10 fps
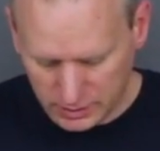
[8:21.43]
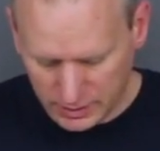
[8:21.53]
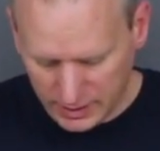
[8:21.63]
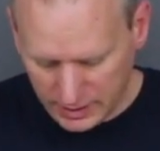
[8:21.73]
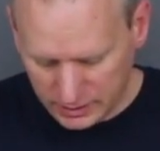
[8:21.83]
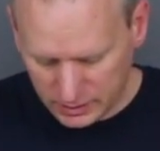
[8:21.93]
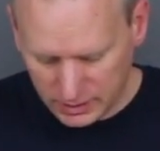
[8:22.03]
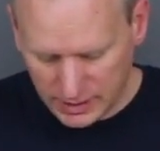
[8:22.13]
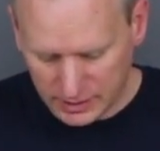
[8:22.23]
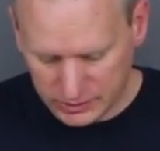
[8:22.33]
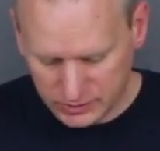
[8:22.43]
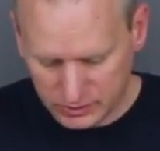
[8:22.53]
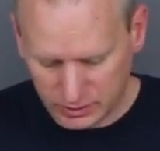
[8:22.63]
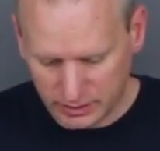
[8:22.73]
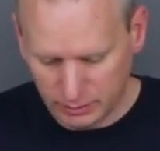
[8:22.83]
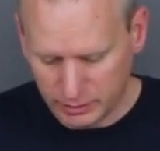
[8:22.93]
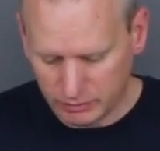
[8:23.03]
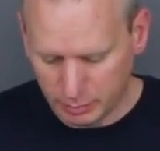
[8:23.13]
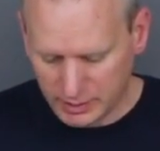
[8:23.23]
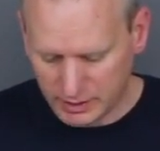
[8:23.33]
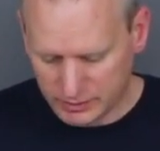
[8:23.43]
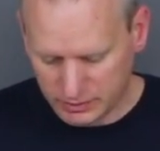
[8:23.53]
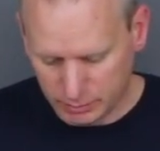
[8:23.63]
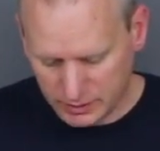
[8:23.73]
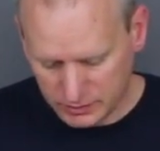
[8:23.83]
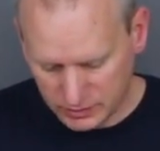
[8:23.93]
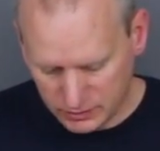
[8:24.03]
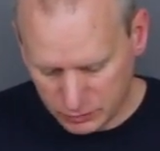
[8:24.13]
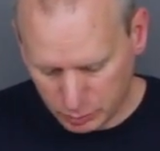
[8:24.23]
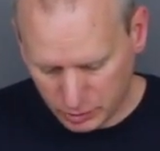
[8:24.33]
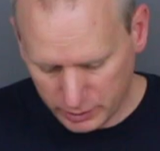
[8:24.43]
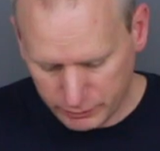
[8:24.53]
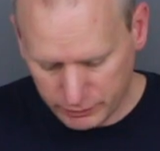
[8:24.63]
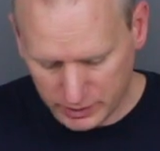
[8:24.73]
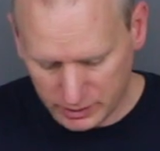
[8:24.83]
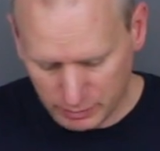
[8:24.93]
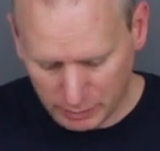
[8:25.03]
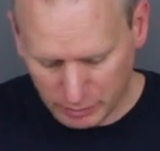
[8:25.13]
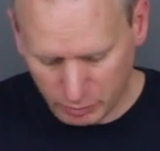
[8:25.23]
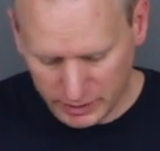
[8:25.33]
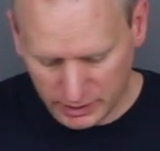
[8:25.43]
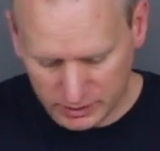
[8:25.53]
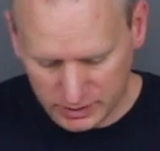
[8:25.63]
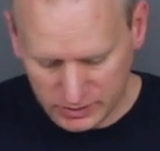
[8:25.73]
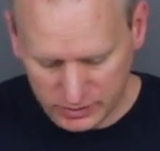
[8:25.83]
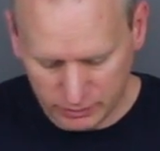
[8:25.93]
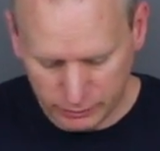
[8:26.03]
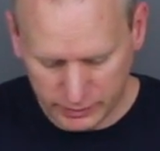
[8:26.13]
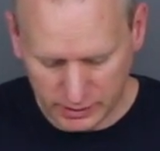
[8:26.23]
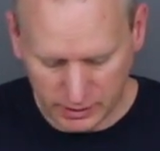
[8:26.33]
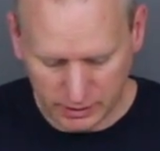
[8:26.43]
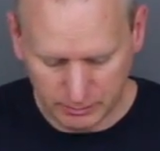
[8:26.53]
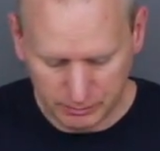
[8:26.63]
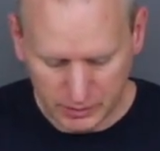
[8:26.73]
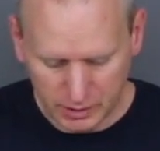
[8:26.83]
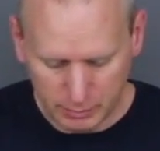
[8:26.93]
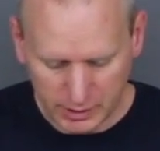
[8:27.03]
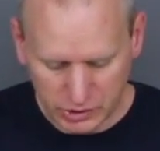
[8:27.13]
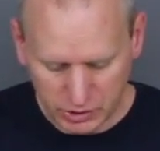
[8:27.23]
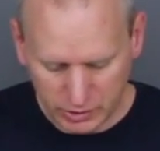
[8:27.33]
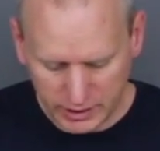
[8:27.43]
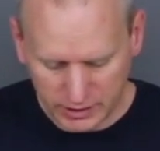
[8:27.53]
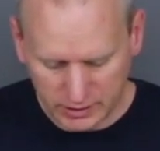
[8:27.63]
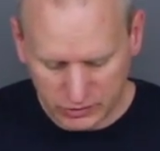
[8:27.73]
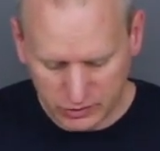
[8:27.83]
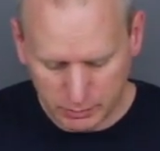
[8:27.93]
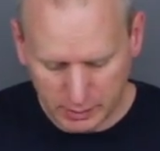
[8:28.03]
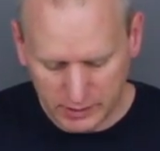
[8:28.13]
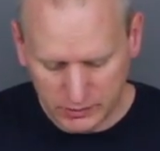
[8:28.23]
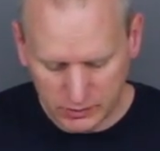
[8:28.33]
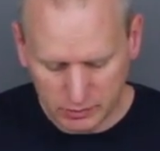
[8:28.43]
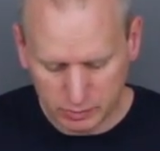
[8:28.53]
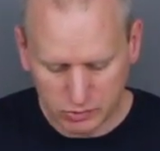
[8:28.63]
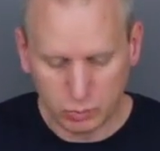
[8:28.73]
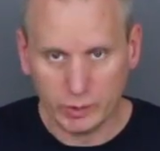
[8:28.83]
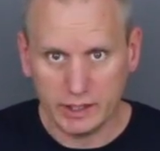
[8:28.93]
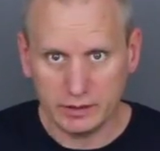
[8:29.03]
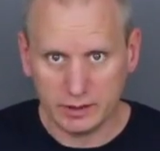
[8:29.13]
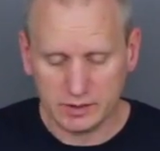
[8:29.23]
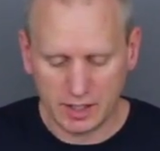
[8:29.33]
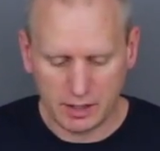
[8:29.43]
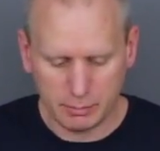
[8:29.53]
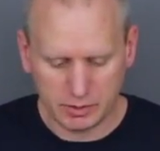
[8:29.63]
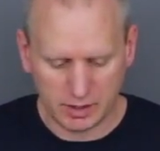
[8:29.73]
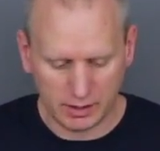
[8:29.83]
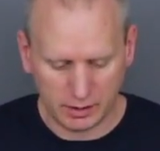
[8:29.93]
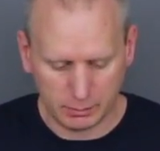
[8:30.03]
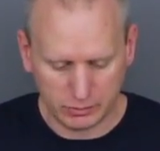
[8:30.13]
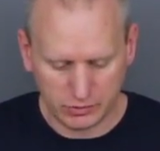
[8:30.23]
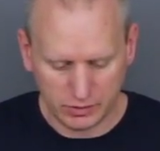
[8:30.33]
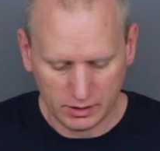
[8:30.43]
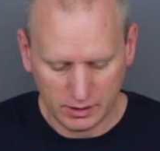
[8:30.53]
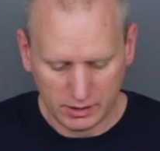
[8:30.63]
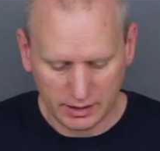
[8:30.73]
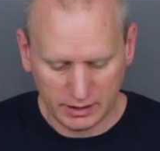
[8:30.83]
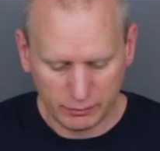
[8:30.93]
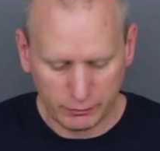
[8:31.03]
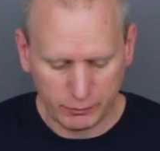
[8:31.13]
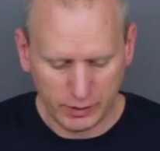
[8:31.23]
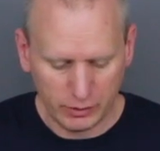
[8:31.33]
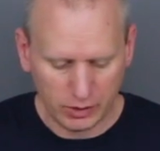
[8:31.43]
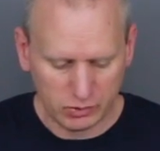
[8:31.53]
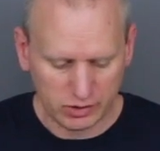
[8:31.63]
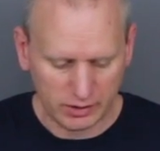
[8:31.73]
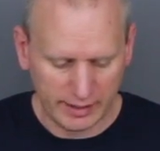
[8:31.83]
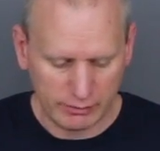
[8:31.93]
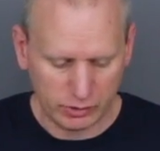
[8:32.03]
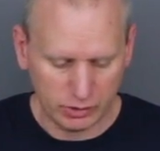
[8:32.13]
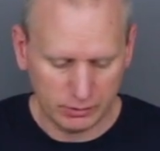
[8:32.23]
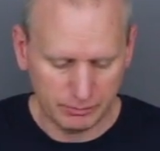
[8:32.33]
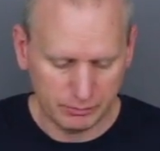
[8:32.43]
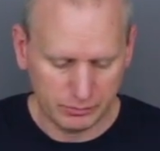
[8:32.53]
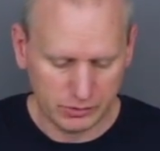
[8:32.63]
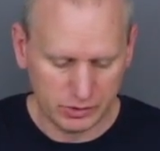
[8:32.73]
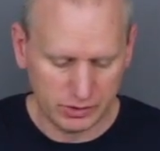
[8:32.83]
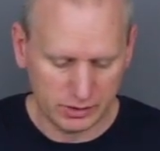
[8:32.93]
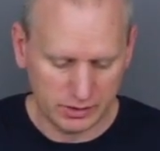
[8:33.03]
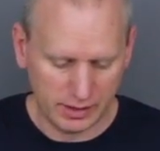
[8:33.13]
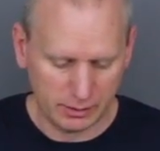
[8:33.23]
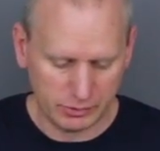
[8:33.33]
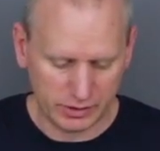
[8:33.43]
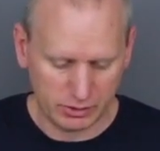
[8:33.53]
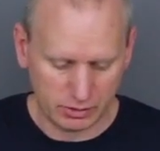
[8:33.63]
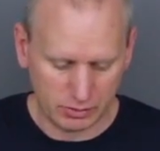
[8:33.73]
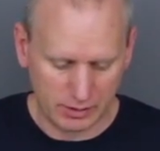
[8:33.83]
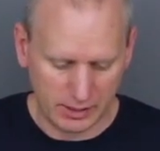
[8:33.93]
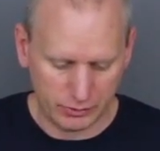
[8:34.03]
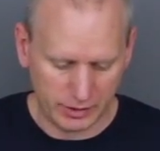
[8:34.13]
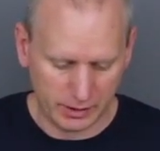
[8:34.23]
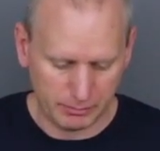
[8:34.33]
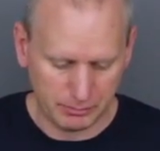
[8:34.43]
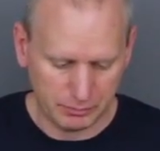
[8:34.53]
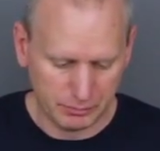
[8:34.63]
not a lot, just a little bit of epoxy, because this is pre-fit. You remember, we got a decent fit on it. Make sure you get the spaces between the tape dams, kind of fill those level to the dams that are around them.